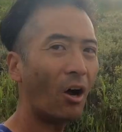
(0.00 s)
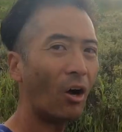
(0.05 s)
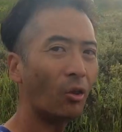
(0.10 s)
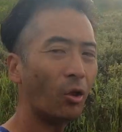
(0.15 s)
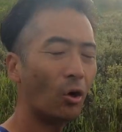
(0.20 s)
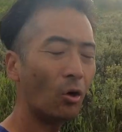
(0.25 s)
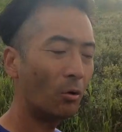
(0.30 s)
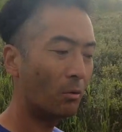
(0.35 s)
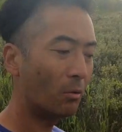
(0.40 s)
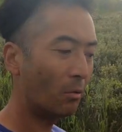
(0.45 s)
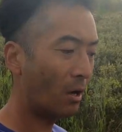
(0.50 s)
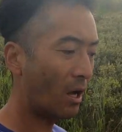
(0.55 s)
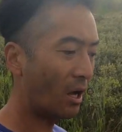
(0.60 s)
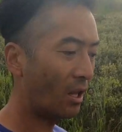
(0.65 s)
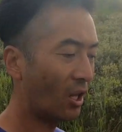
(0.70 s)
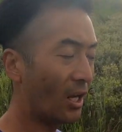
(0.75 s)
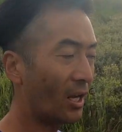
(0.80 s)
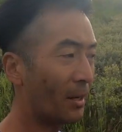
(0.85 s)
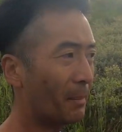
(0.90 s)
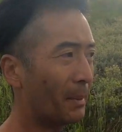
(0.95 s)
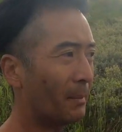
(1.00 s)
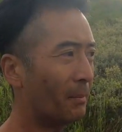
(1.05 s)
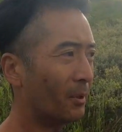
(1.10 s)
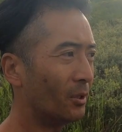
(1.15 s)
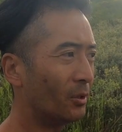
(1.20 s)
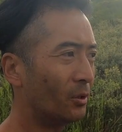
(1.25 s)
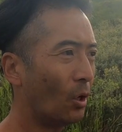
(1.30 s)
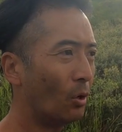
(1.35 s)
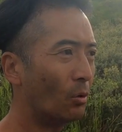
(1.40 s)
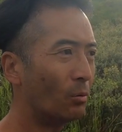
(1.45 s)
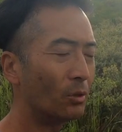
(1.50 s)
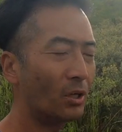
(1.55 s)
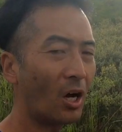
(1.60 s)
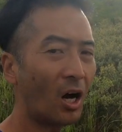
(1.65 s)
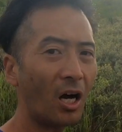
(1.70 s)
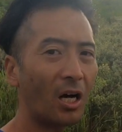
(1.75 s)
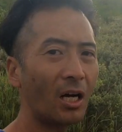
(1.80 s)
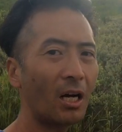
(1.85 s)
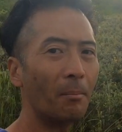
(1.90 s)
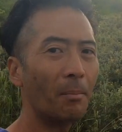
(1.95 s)
although a lot of people don't
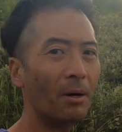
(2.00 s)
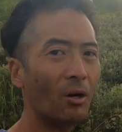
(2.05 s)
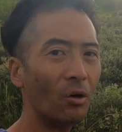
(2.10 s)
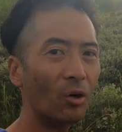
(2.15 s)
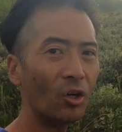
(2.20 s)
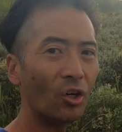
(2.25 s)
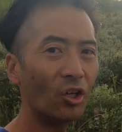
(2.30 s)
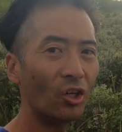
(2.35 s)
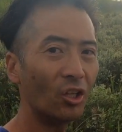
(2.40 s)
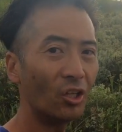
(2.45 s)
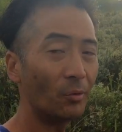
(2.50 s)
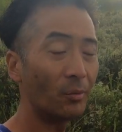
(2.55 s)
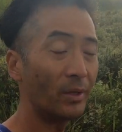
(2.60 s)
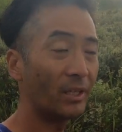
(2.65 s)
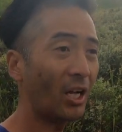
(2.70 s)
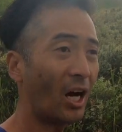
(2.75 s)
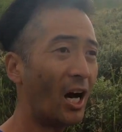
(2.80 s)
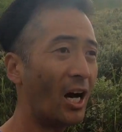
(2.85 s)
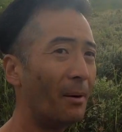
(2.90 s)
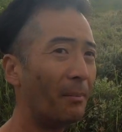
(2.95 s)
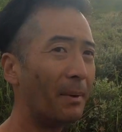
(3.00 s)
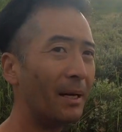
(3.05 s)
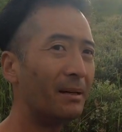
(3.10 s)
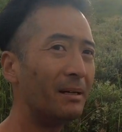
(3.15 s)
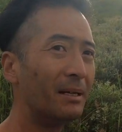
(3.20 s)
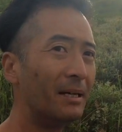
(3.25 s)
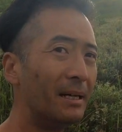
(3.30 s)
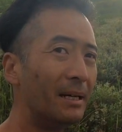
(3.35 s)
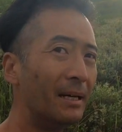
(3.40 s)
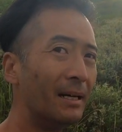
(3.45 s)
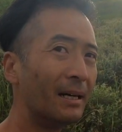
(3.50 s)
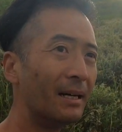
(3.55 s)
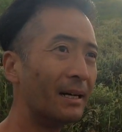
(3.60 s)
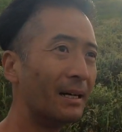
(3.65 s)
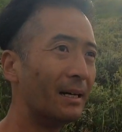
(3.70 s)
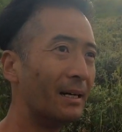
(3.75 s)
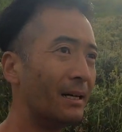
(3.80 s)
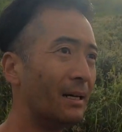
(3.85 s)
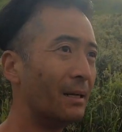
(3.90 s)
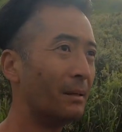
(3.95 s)
talk about early retirement
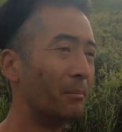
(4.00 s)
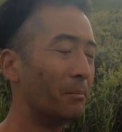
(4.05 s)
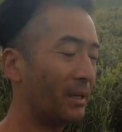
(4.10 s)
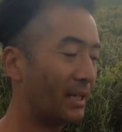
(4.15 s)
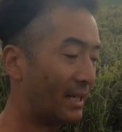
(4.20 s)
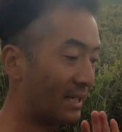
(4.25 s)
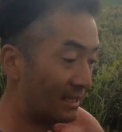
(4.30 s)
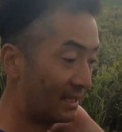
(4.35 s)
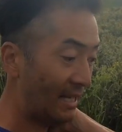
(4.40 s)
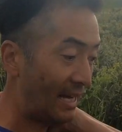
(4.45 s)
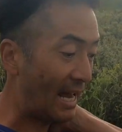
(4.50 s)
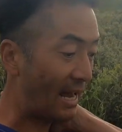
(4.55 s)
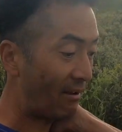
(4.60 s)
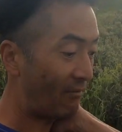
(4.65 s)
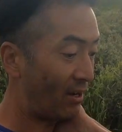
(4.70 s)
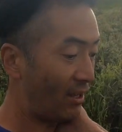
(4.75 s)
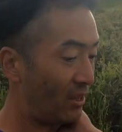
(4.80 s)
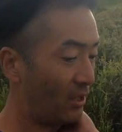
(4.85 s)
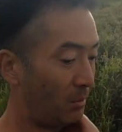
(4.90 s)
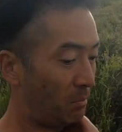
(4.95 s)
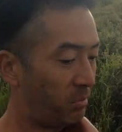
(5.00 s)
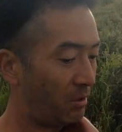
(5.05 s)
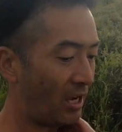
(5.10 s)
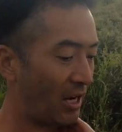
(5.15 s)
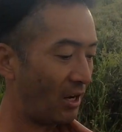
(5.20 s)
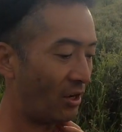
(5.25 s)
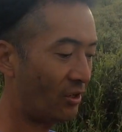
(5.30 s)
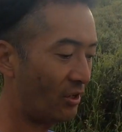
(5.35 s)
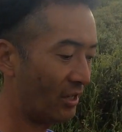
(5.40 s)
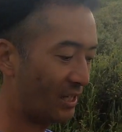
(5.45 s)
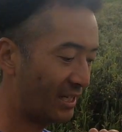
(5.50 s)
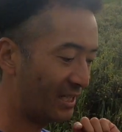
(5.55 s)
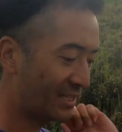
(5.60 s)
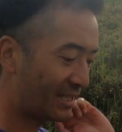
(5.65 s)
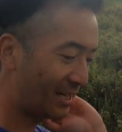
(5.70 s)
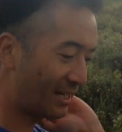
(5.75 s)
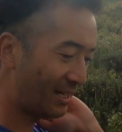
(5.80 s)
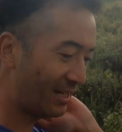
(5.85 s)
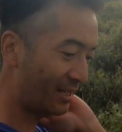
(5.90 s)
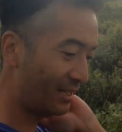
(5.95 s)
because they have other
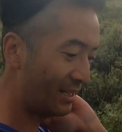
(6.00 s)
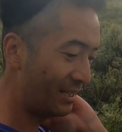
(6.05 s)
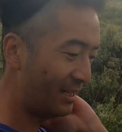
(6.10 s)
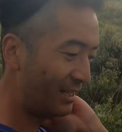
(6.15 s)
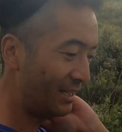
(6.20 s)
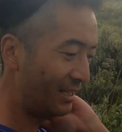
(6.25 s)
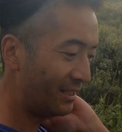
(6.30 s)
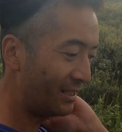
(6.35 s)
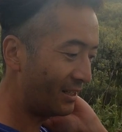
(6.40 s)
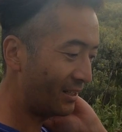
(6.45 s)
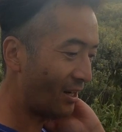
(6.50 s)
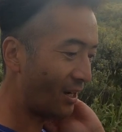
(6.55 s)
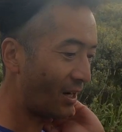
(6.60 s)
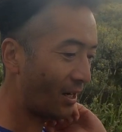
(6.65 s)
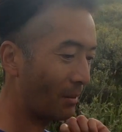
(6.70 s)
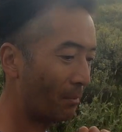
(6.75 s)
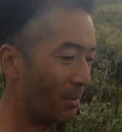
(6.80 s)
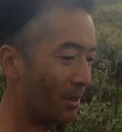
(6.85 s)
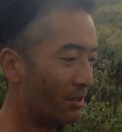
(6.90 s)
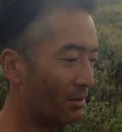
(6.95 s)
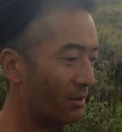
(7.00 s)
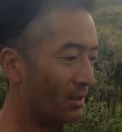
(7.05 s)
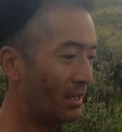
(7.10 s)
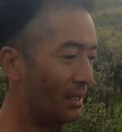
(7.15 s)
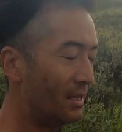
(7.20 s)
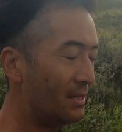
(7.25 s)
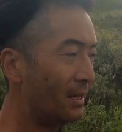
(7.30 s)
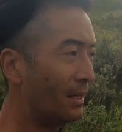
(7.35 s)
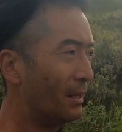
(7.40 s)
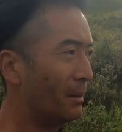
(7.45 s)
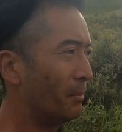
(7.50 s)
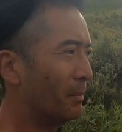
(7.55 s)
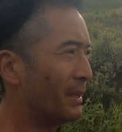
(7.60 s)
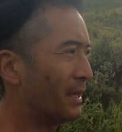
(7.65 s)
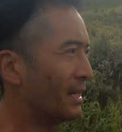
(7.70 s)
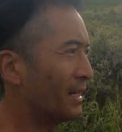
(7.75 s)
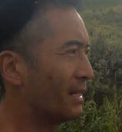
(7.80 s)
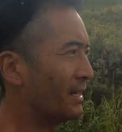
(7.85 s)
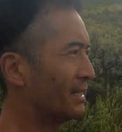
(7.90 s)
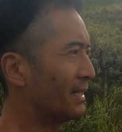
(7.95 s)
priorities to talk about,
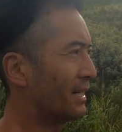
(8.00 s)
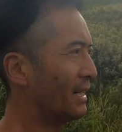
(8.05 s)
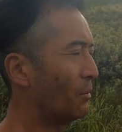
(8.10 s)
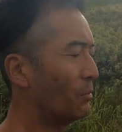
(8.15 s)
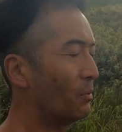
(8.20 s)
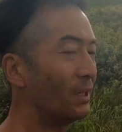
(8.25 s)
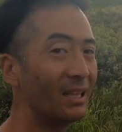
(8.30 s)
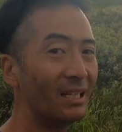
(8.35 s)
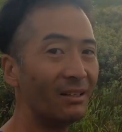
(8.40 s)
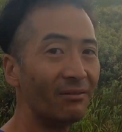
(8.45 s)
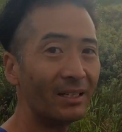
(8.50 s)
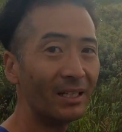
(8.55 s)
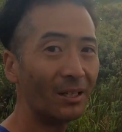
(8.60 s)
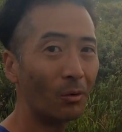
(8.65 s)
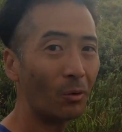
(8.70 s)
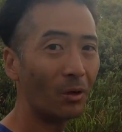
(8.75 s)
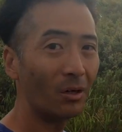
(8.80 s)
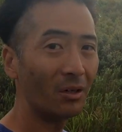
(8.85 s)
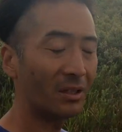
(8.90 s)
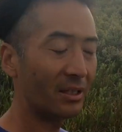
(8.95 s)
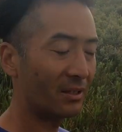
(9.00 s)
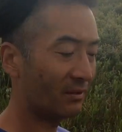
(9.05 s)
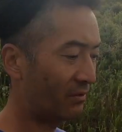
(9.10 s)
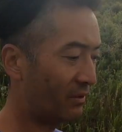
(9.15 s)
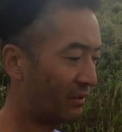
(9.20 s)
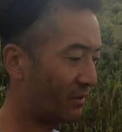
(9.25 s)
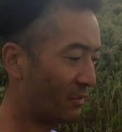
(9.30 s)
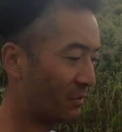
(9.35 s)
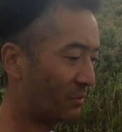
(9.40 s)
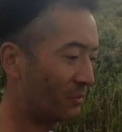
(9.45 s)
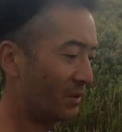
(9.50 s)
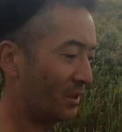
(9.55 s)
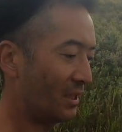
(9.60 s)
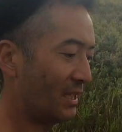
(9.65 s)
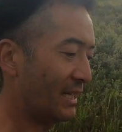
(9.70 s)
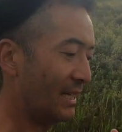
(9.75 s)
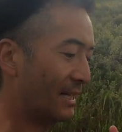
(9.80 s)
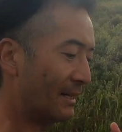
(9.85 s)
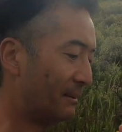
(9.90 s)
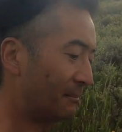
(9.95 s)
because we live in a world of
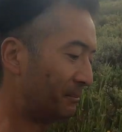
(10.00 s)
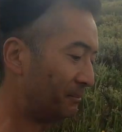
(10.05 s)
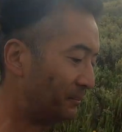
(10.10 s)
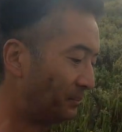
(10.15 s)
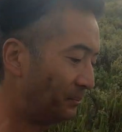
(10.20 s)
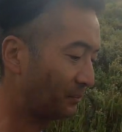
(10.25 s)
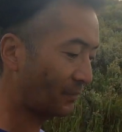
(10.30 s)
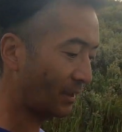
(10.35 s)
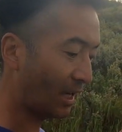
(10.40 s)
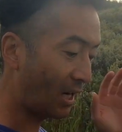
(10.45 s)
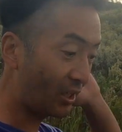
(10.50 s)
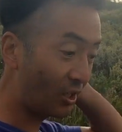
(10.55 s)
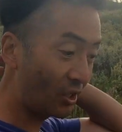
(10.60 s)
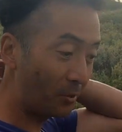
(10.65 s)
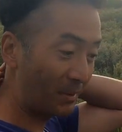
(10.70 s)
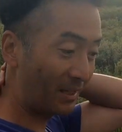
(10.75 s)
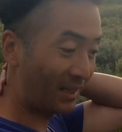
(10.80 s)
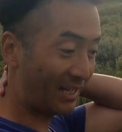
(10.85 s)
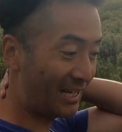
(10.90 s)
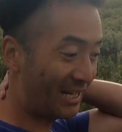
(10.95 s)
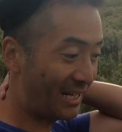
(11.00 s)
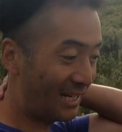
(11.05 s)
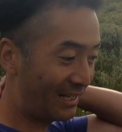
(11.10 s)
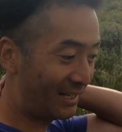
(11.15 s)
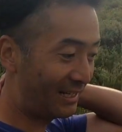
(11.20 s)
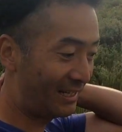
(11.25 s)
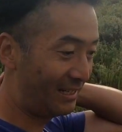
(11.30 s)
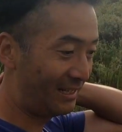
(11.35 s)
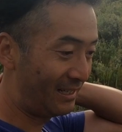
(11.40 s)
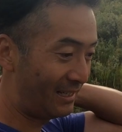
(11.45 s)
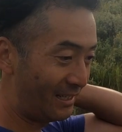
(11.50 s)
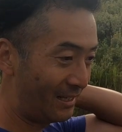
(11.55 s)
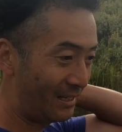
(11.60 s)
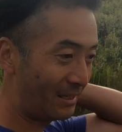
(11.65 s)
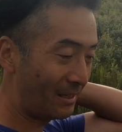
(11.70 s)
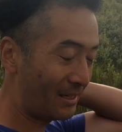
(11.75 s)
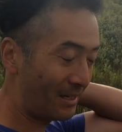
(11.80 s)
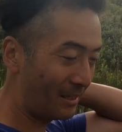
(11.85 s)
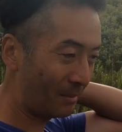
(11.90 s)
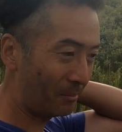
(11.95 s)
really accumulating
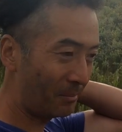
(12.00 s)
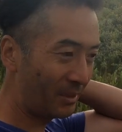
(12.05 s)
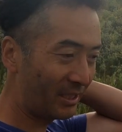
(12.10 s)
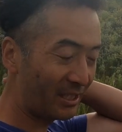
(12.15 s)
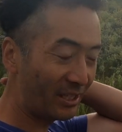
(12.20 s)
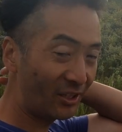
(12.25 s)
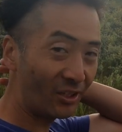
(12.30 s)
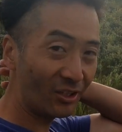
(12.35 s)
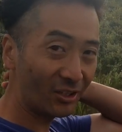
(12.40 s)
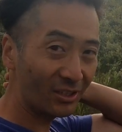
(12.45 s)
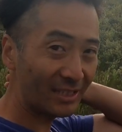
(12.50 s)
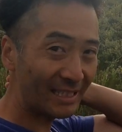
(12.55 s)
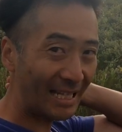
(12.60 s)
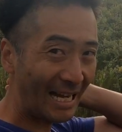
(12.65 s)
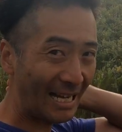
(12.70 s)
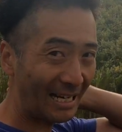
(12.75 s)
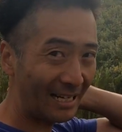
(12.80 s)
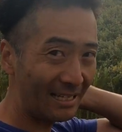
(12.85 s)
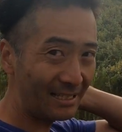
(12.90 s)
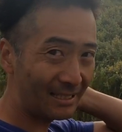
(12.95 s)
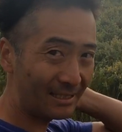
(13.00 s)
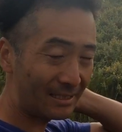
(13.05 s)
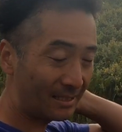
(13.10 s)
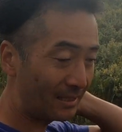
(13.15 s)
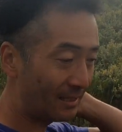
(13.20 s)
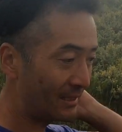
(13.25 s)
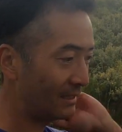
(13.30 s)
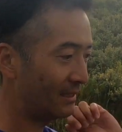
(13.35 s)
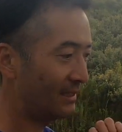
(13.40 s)
material status.